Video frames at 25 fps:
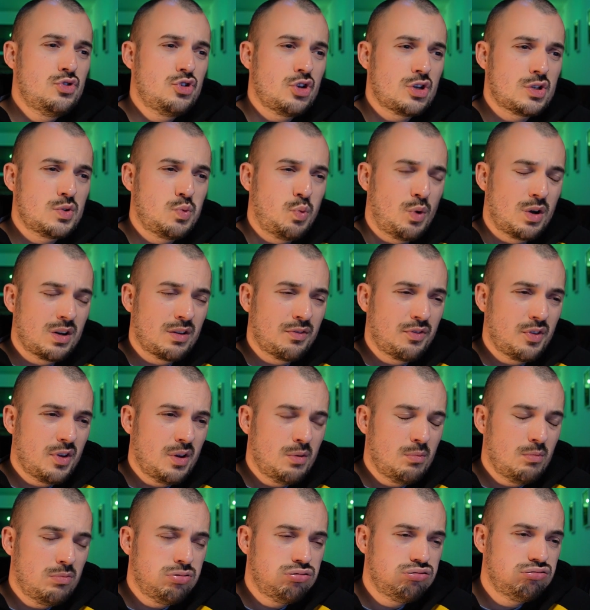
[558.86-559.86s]
just one of
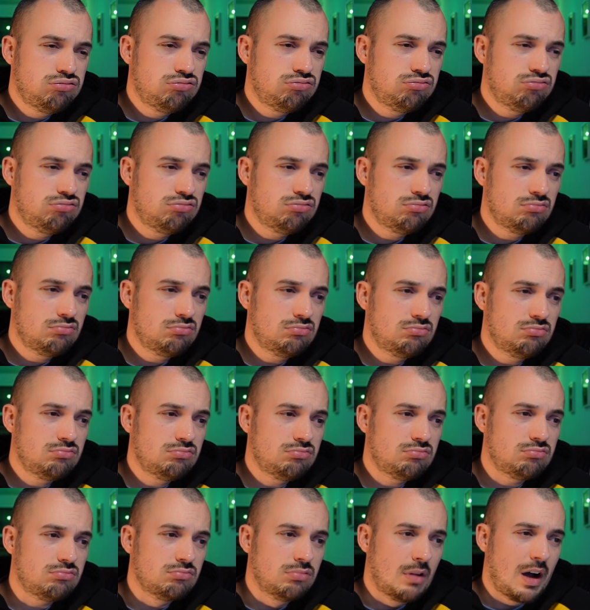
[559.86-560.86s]
them,
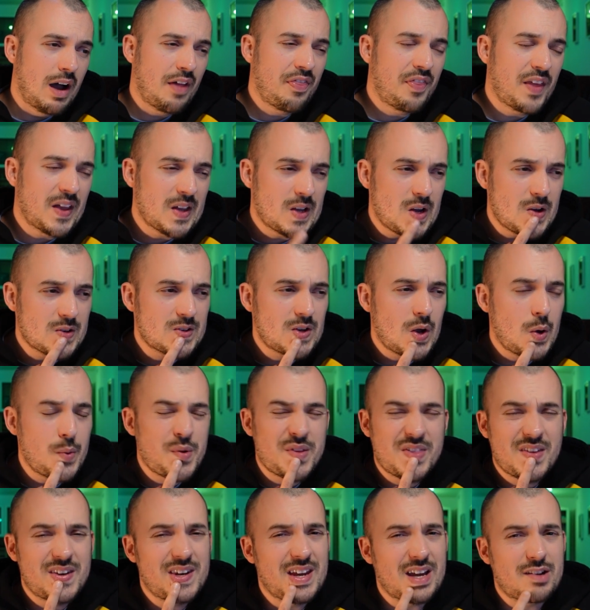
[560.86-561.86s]
hmm, I think I'd go
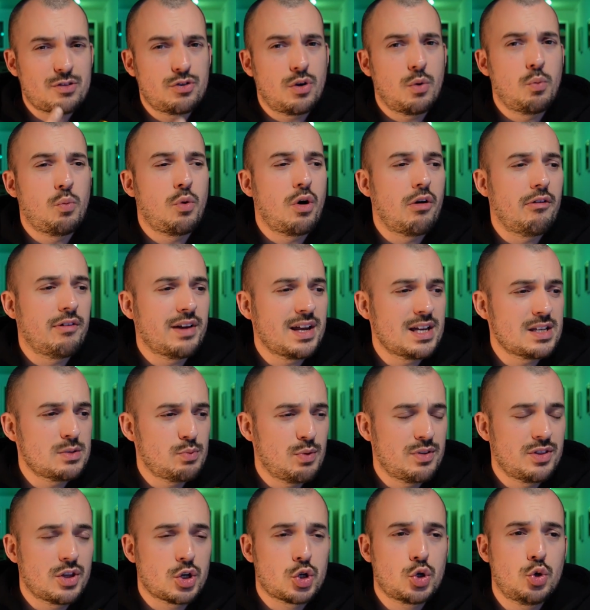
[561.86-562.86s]
with the Necron Warriors
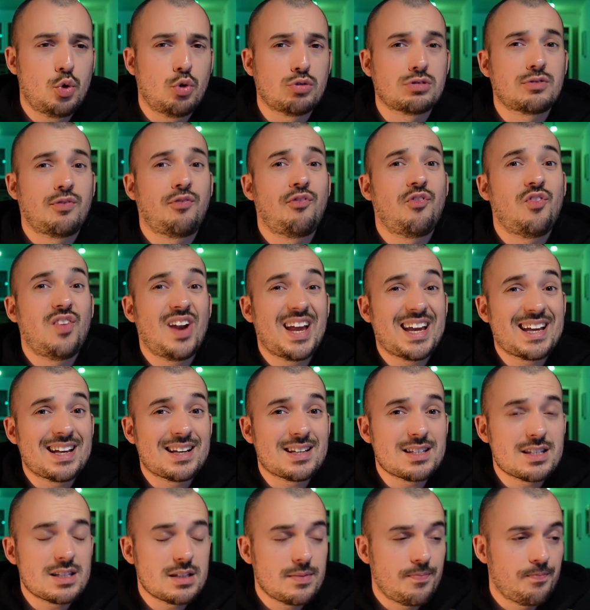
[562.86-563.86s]
with the Gauss
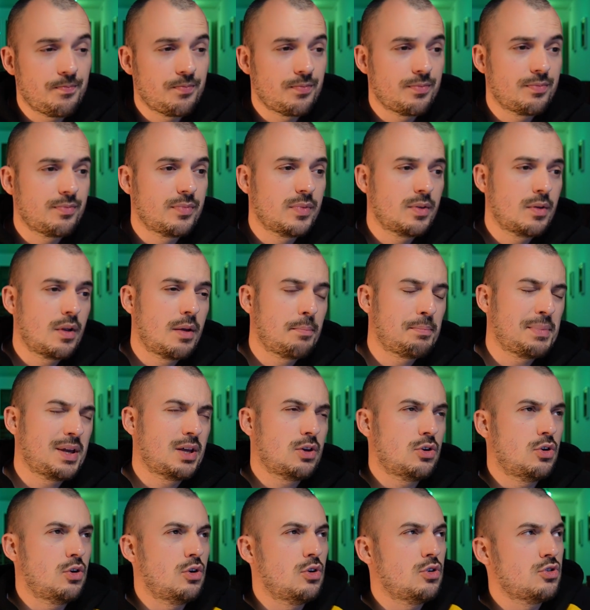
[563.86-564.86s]
Flayers
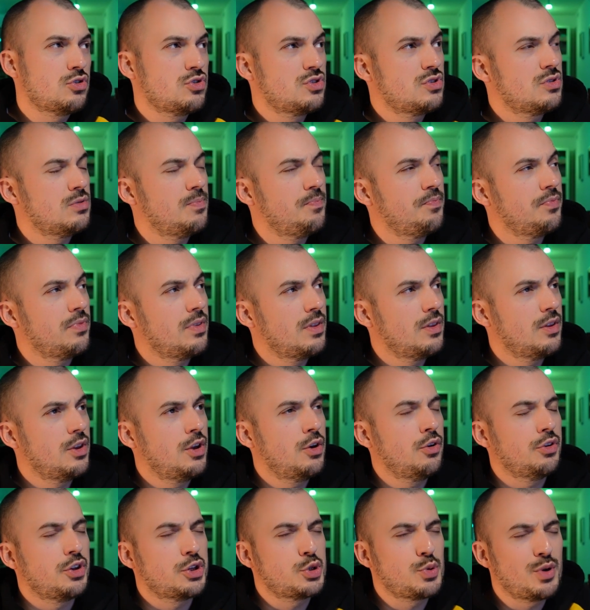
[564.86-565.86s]
because you've
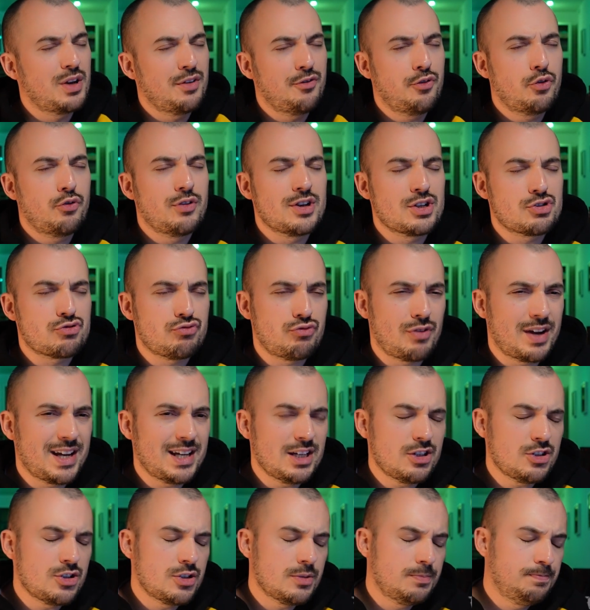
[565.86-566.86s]
got the 24 inch
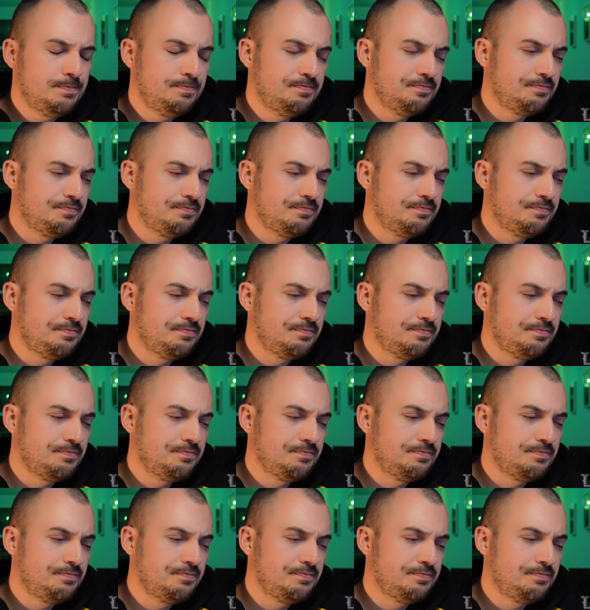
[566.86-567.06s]
range.